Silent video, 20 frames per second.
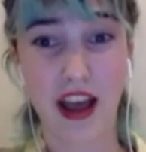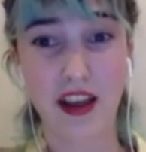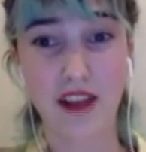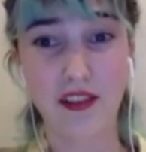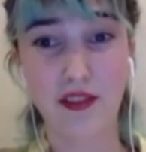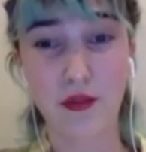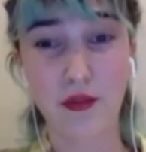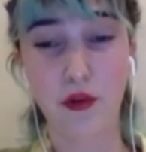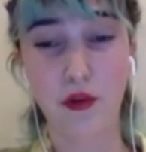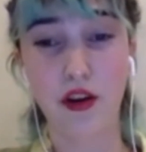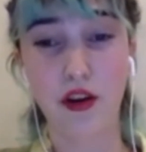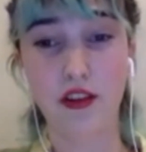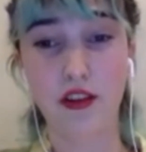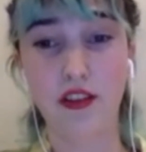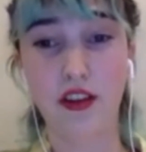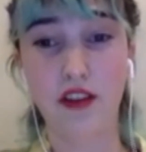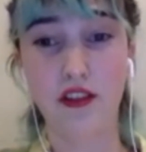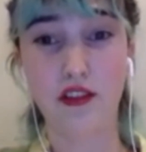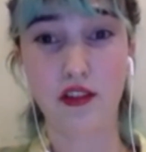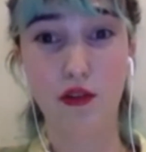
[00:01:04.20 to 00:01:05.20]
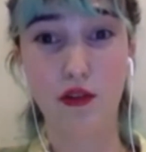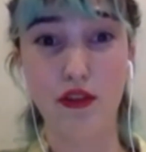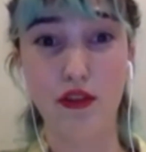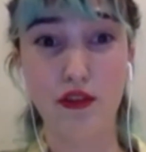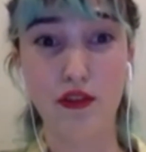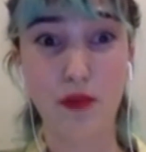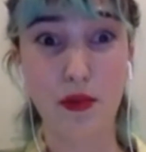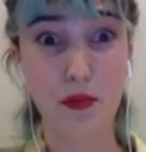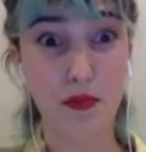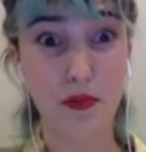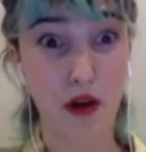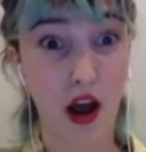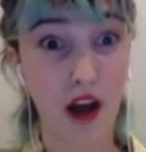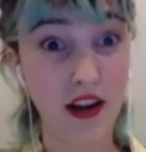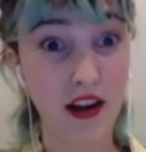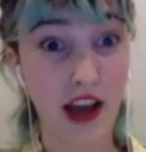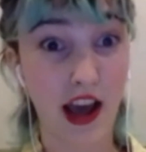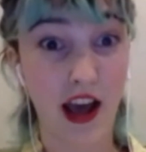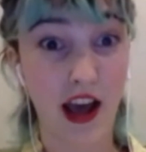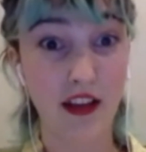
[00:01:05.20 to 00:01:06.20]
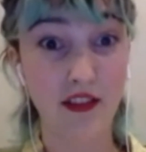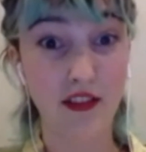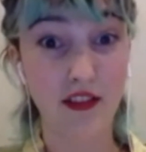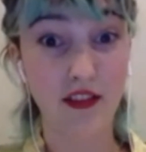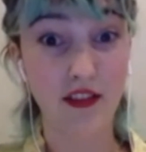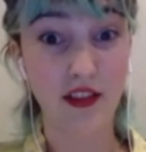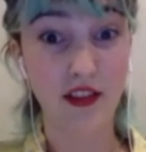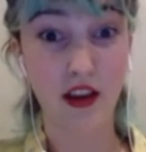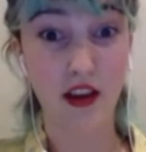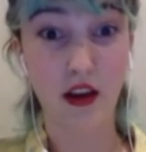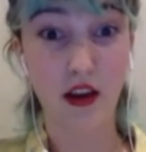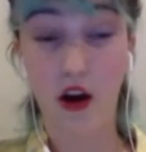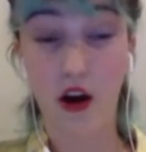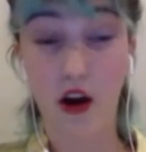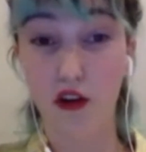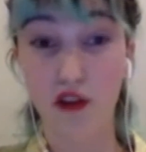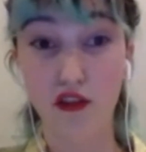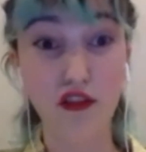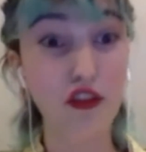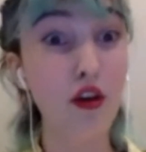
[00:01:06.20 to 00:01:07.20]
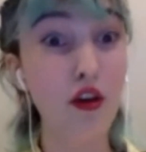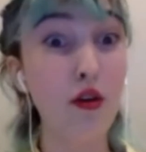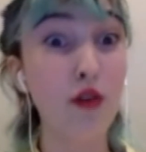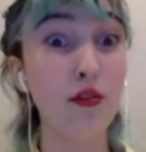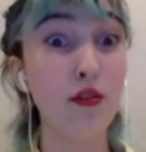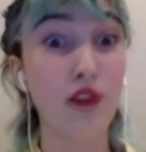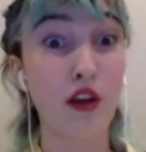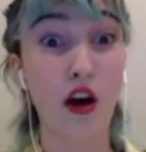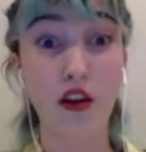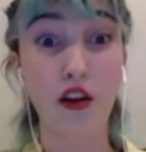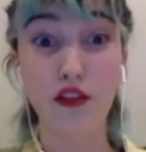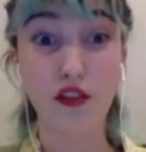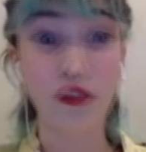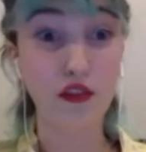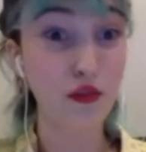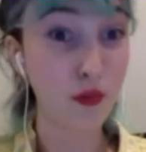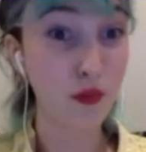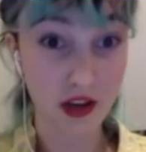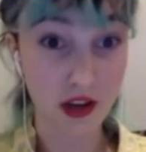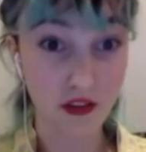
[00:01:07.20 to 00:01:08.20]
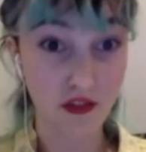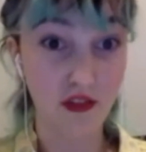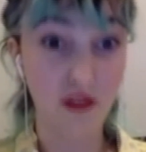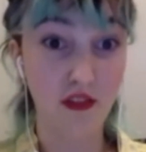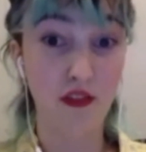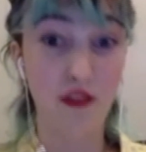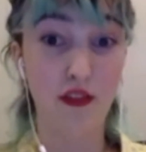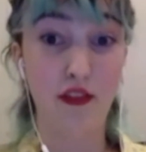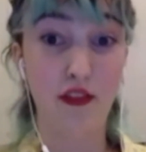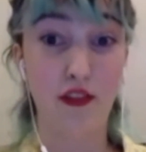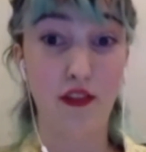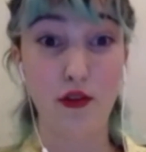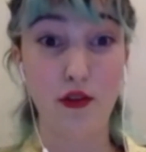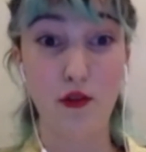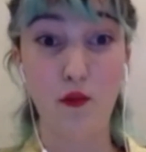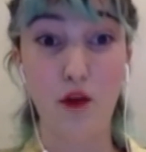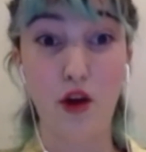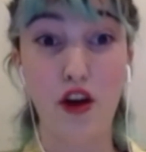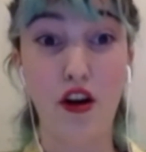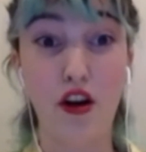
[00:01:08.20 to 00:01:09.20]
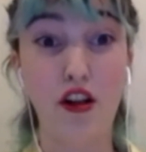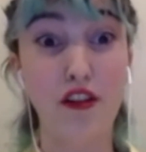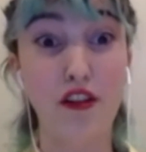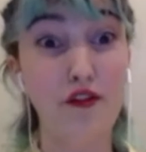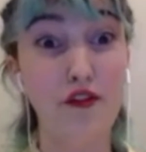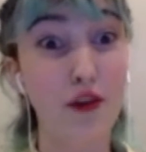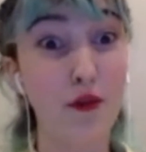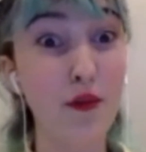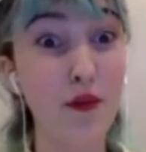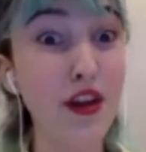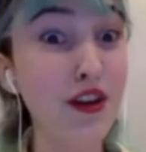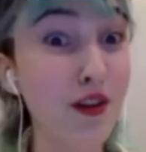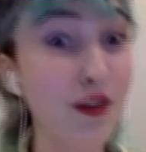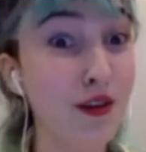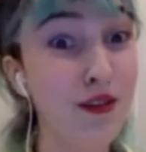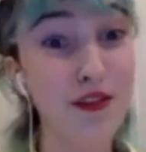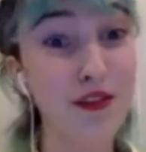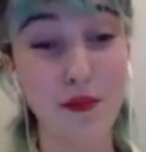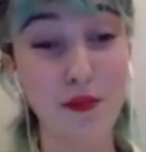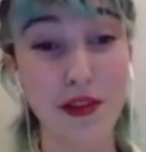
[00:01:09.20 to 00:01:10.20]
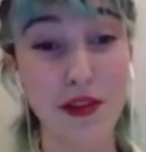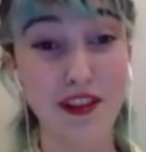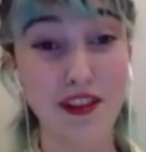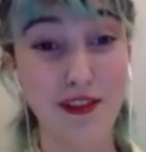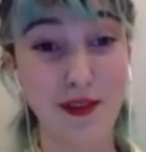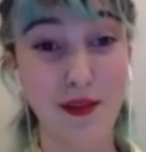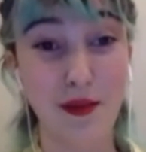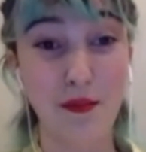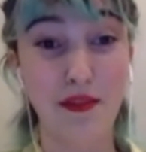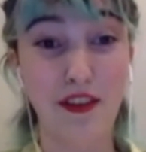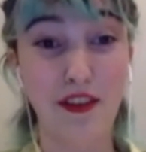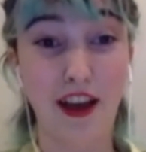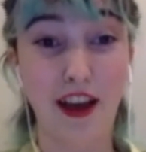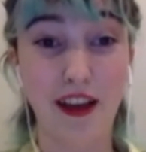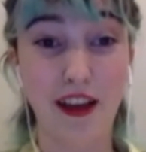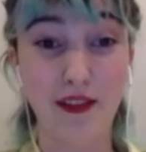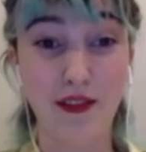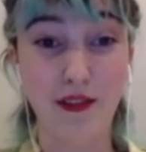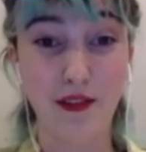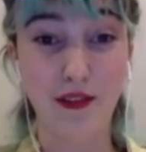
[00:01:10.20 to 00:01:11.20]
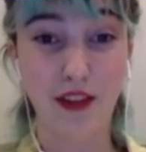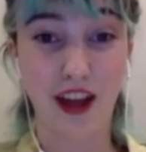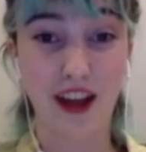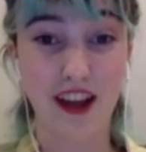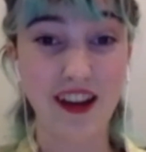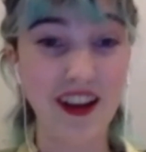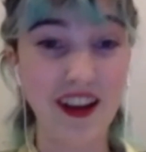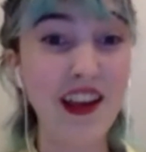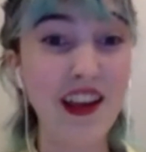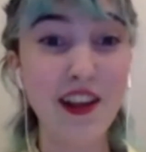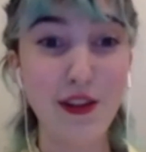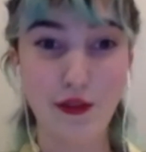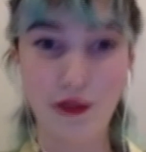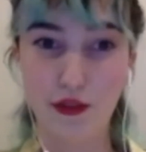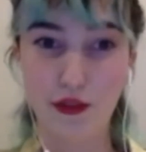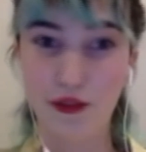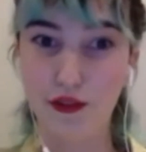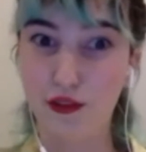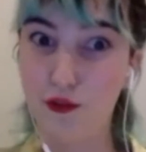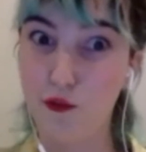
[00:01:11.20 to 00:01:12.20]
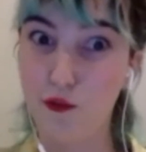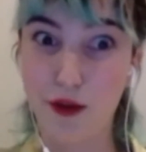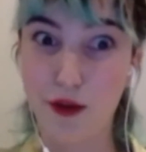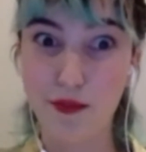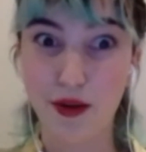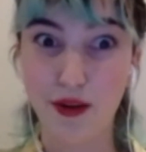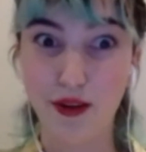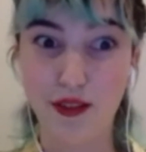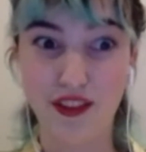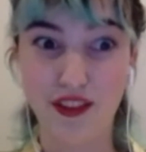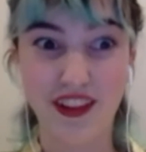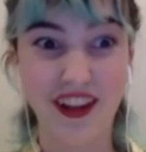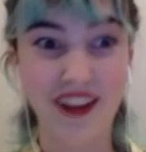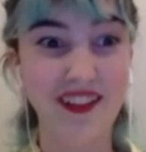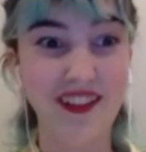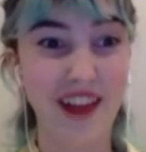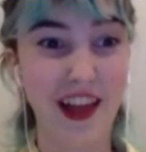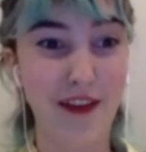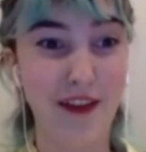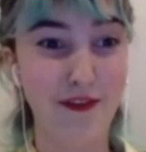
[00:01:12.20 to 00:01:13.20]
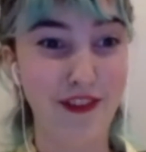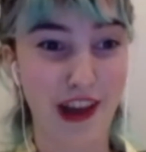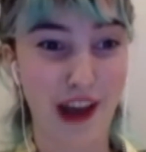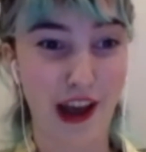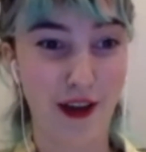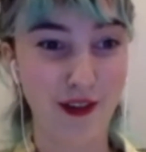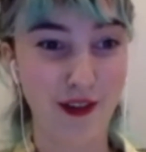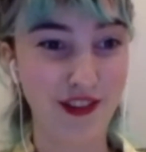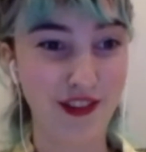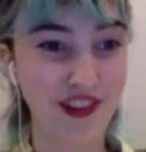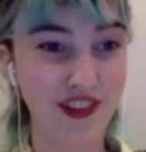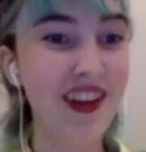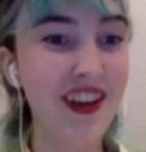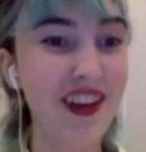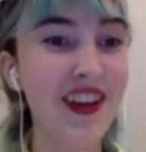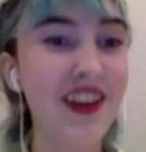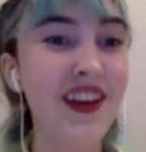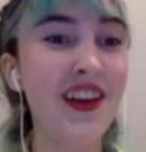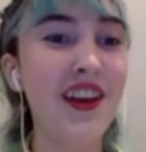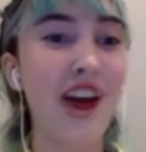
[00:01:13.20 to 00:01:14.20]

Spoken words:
size. We're essentially going to be broadcasting our shows onto Twitch. So you want all of your windows to be the same size so that there isn't one person that's left out.